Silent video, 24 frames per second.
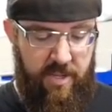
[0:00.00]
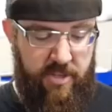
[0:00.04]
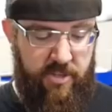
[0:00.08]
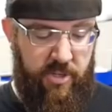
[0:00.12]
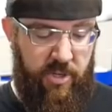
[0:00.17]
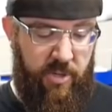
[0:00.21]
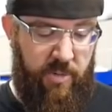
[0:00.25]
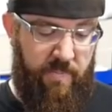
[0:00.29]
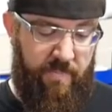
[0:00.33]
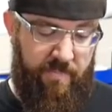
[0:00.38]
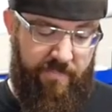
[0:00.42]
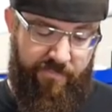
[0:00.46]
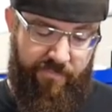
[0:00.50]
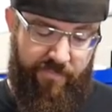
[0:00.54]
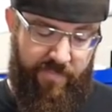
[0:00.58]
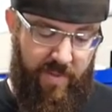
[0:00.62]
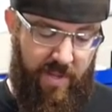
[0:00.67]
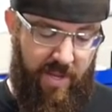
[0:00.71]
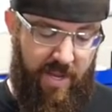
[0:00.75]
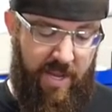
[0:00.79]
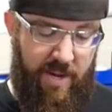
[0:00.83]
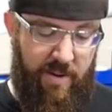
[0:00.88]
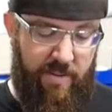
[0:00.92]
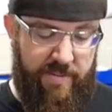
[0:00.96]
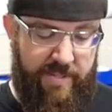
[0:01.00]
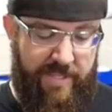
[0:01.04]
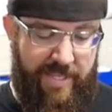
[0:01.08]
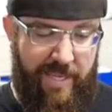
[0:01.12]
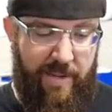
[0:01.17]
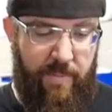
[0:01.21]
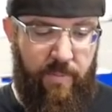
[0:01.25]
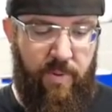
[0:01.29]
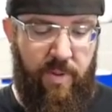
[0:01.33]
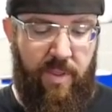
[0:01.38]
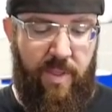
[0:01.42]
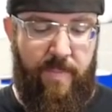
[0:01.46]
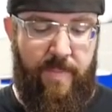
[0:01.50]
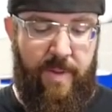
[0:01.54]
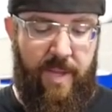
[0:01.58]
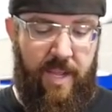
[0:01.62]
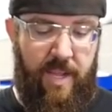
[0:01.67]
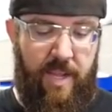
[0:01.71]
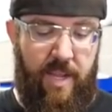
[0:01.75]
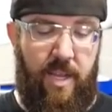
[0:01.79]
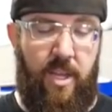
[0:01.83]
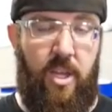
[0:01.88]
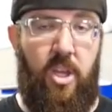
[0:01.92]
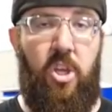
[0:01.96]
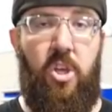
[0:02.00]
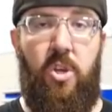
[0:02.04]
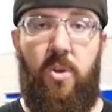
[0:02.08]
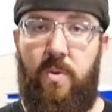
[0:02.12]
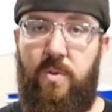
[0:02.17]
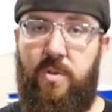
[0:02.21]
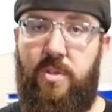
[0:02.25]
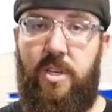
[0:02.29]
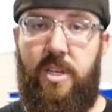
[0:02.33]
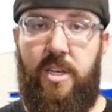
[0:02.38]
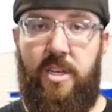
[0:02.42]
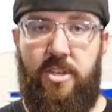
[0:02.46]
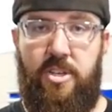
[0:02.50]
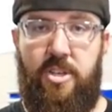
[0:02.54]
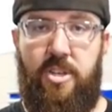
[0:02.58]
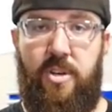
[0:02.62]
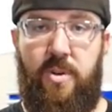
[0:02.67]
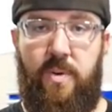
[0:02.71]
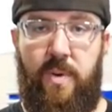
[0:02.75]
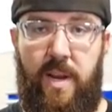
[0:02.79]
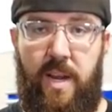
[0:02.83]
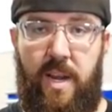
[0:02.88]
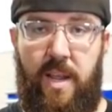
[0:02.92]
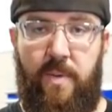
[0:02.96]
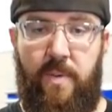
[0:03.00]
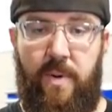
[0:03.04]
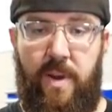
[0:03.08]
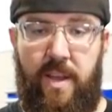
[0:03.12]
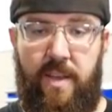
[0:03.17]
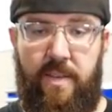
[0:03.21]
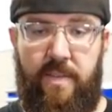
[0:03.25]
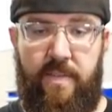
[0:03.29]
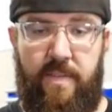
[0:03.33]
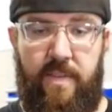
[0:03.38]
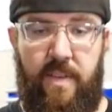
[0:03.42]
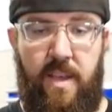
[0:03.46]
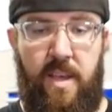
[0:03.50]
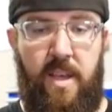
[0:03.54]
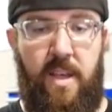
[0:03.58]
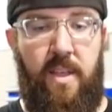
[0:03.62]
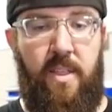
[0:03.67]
so I don't see it really being a huge issue anyways.